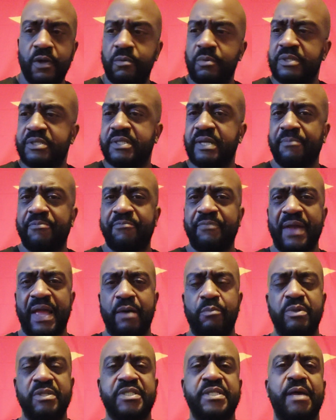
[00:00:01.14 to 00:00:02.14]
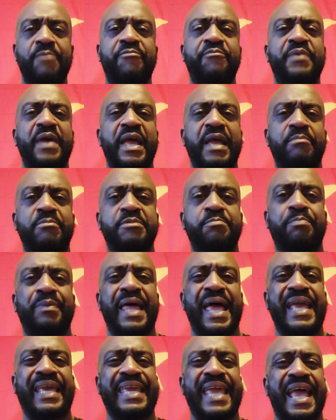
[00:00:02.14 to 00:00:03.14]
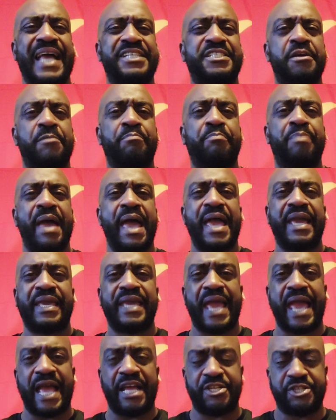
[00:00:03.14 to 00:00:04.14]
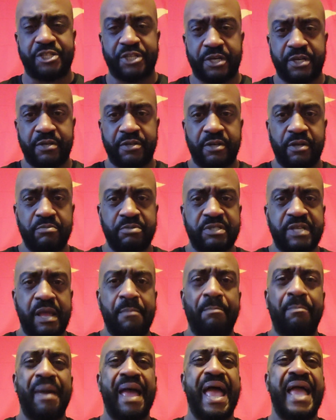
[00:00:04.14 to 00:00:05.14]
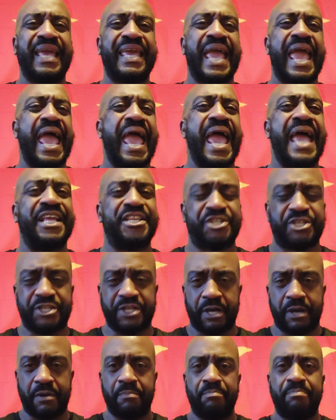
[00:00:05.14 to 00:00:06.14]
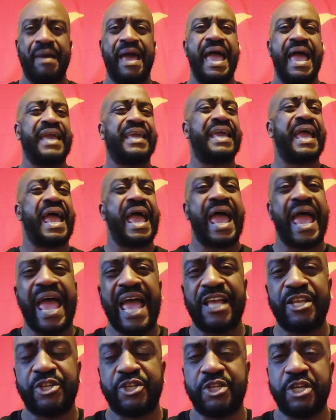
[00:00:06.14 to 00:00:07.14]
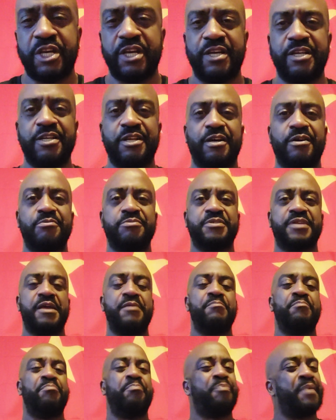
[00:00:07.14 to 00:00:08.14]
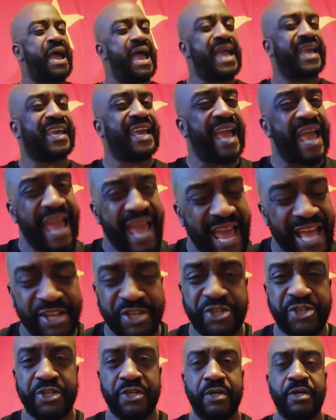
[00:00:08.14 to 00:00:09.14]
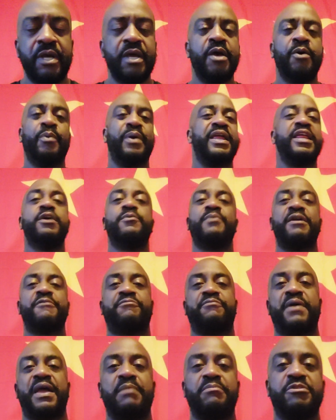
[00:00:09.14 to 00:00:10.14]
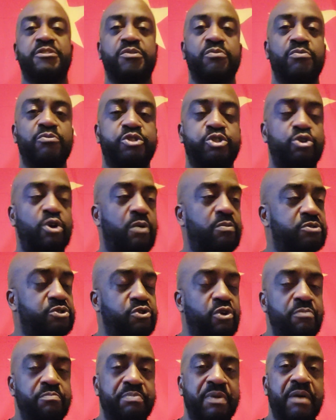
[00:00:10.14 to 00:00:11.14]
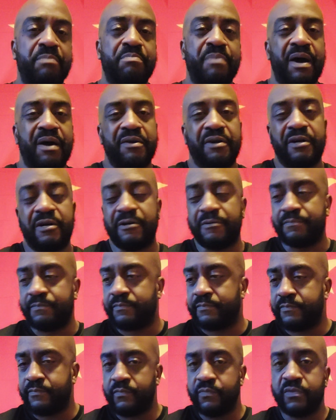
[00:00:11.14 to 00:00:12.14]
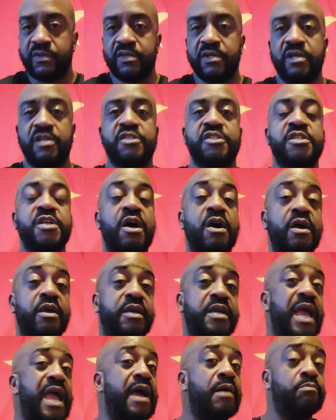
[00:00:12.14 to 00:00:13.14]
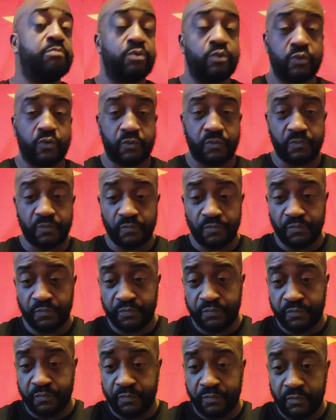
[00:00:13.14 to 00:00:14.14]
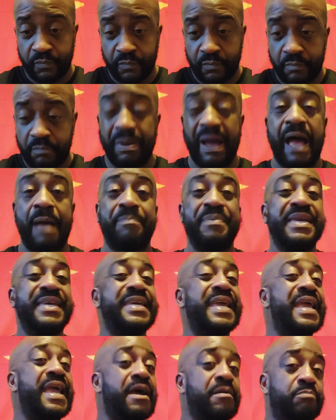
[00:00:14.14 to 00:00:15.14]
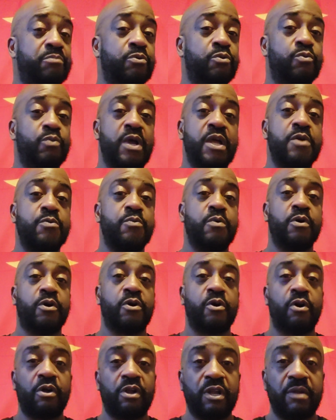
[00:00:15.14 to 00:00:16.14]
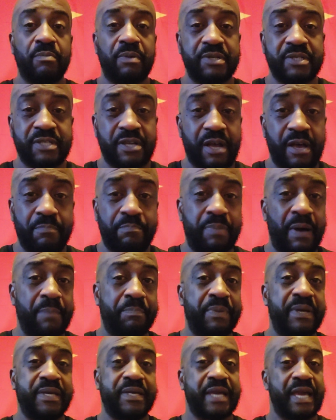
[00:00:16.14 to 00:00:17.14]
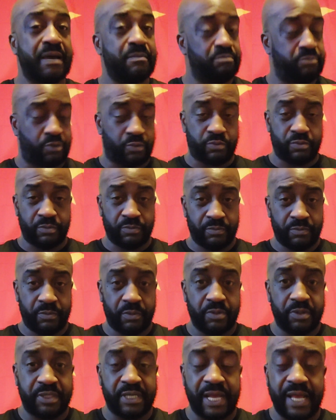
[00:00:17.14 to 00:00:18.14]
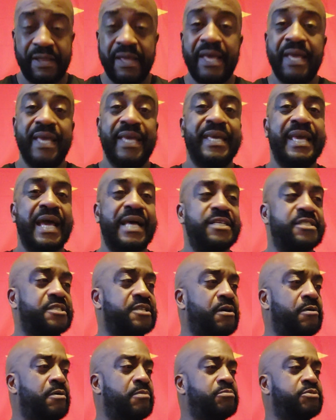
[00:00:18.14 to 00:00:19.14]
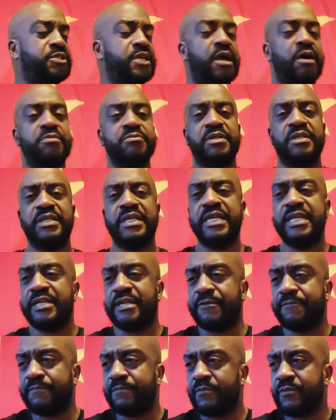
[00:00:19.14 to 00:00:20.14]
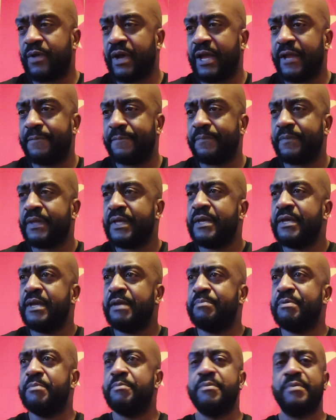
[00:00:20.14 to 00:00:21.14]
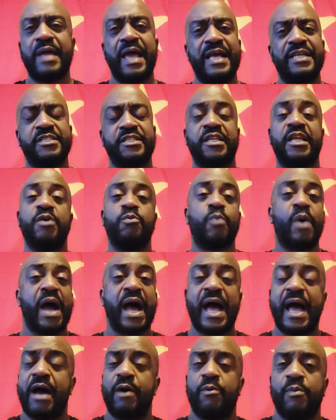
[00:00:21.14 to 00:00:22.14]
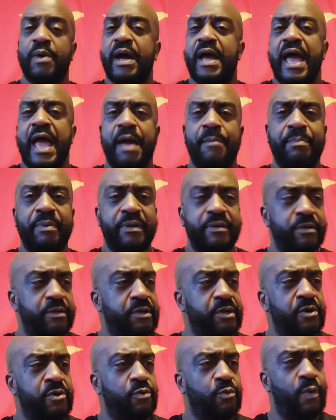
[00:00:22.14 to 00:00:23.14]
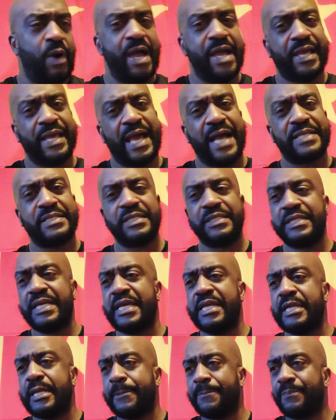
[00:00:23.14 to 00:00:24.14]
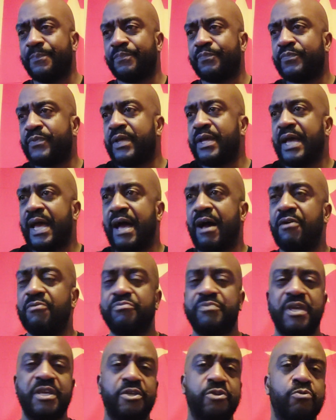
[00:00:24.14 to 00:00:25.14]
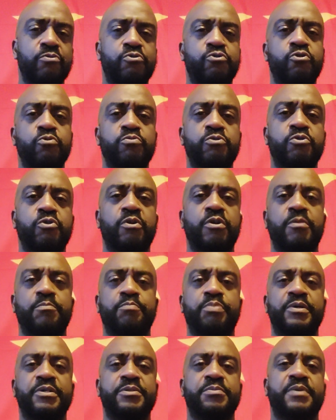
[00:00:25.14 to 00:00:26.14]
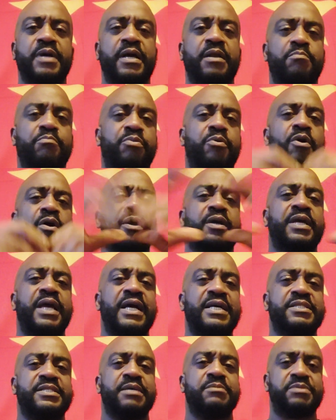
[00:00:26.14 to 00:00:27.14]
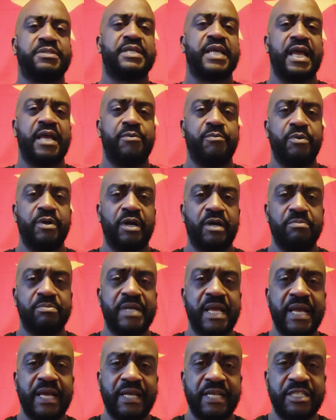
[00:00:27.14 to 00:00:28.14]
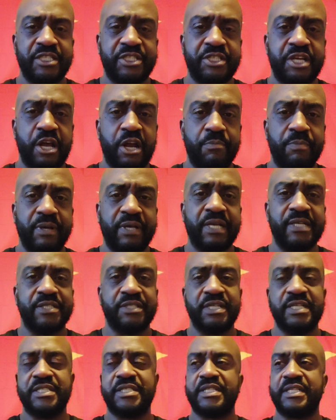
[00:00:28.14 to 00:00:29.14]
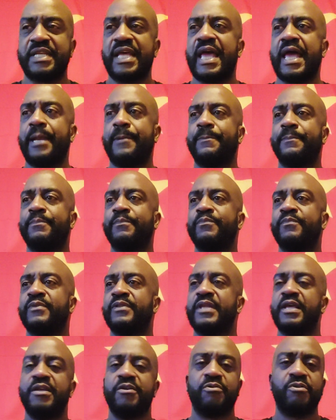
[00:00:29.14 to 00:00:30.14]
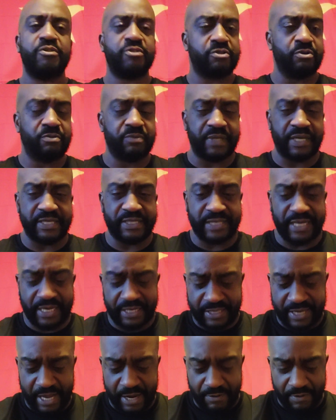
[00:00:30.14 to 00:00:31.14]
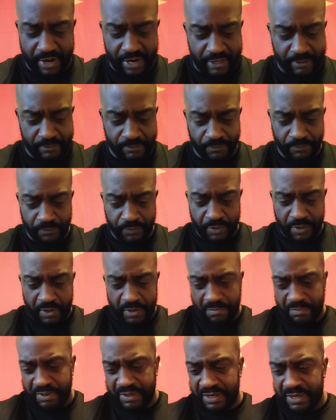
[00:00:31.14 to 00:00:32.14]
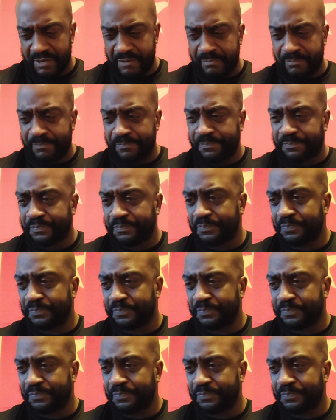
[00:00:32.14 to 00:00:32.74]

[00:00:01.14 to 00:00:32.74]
What's up, fam? What's up, fam's black at you, back at you. You know what I'm saying? Back at you, back at you. You know what I'm saying? Back at you. Well, anyway, fam, this little show was gonna be about um Hassan Campbell, Poppy Campbell, what do you want to call him? Hassan Poppy Campbell. You know what I'm saying? He got his um channel deleted, right? And people been asking like, why? What happened? Why it got deleted? I don't think YouTube's gonna put some kind of broadcast up saying we are um, taking this channel because of this and that. They ain't gonna do things like that, right? But um,